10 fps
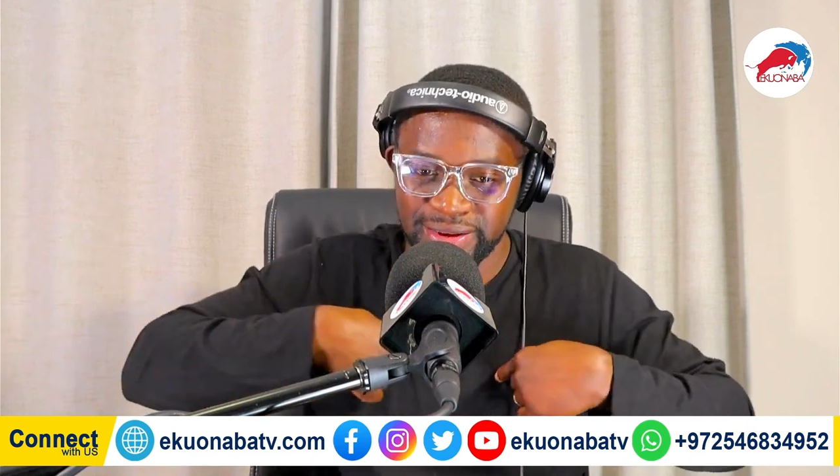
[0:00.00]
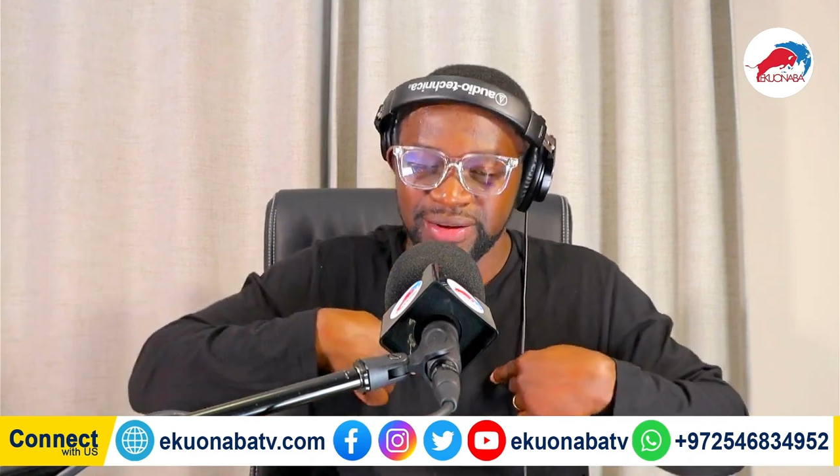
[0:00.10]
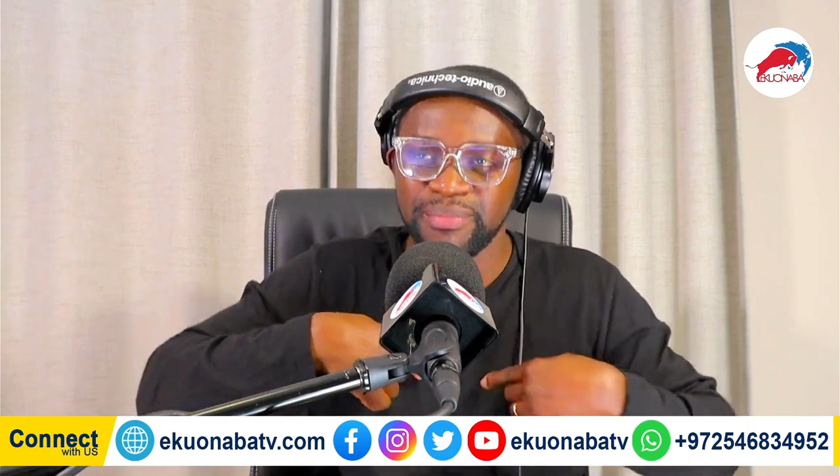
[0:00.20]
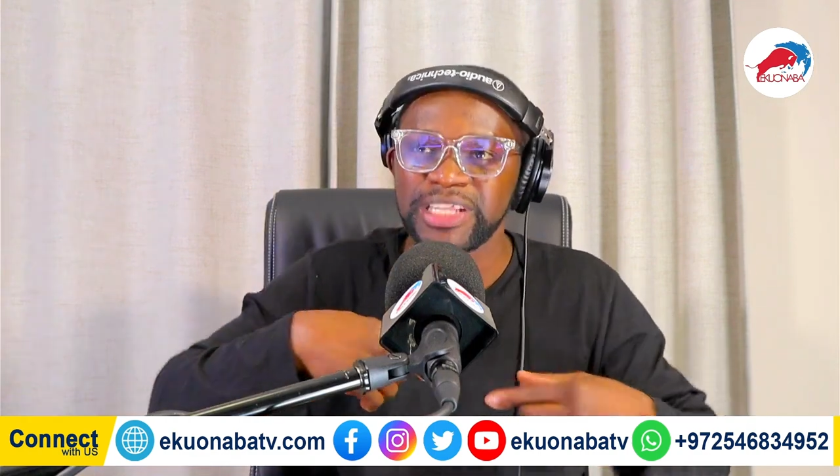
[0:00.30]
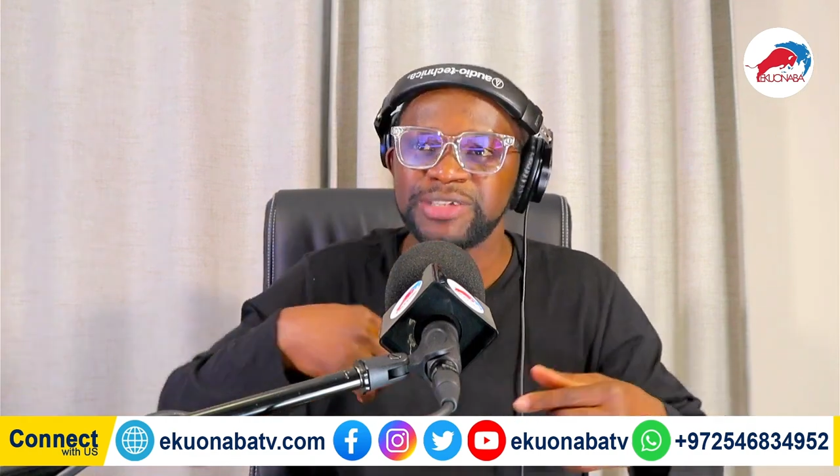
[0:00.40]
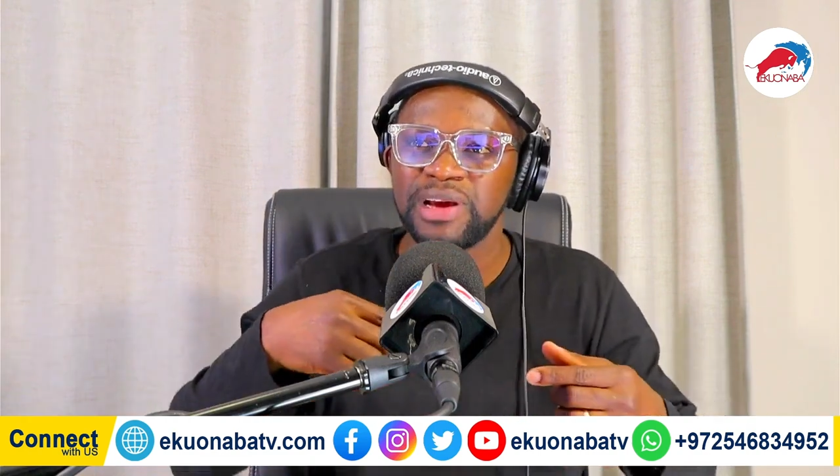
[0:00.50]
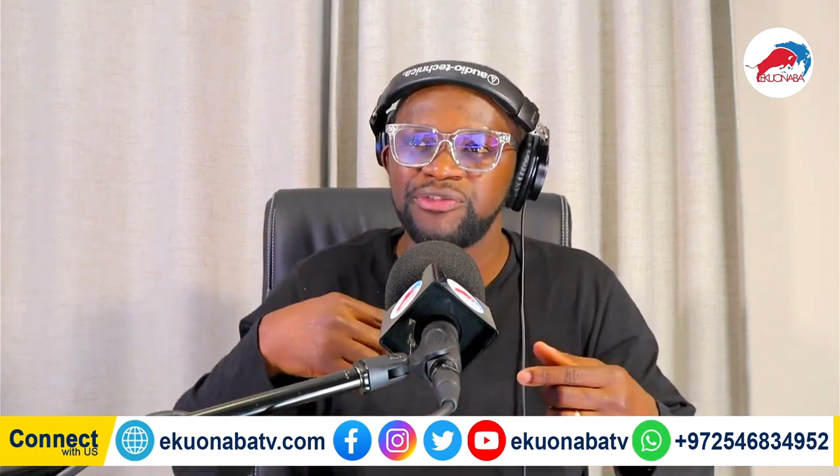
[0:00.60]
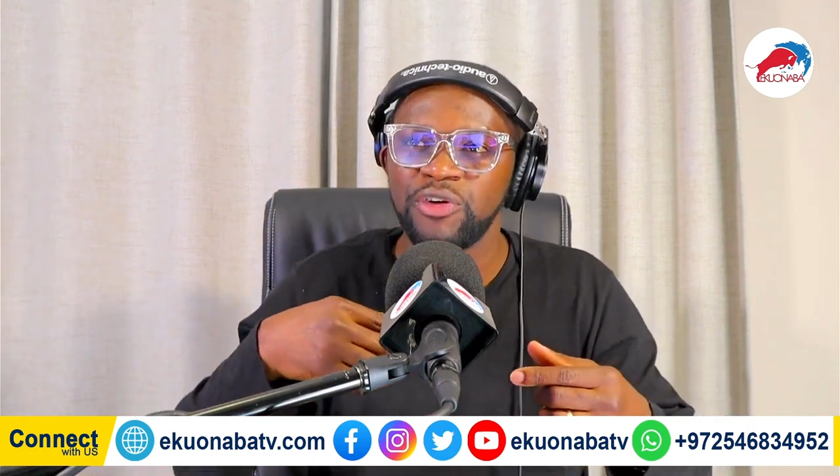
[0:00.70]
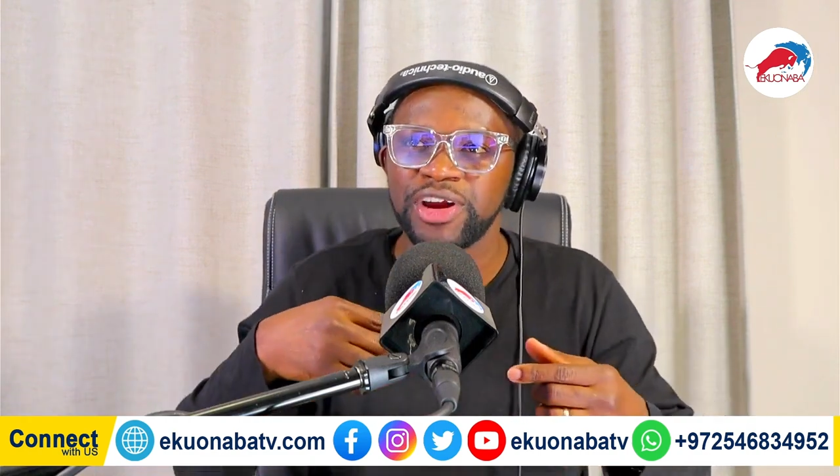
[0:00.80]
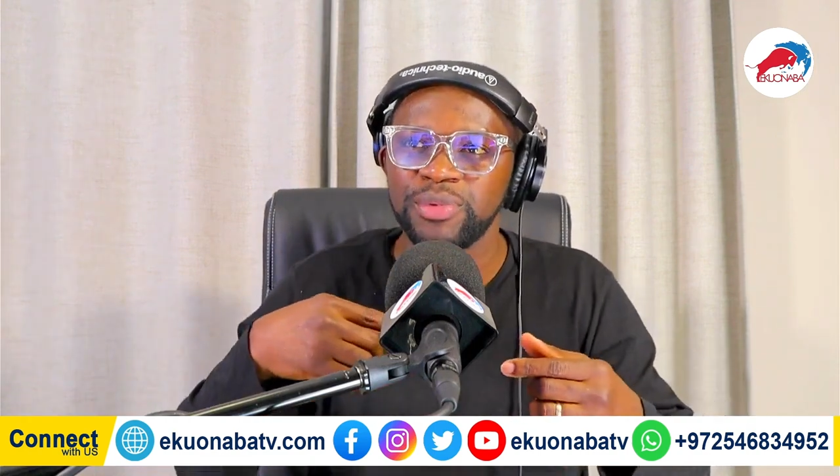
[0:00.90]
Meet me up
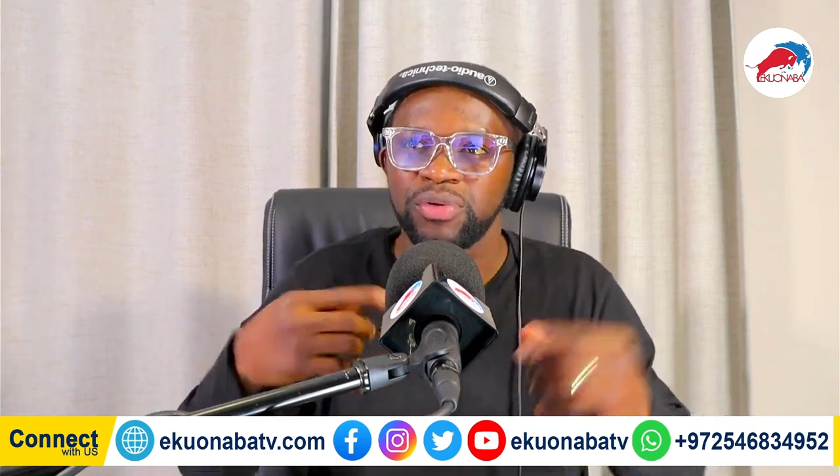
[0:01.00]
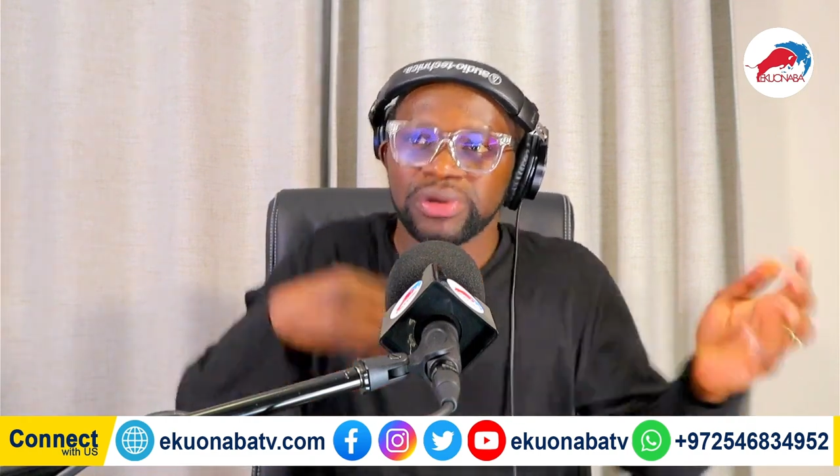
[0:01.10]
for them.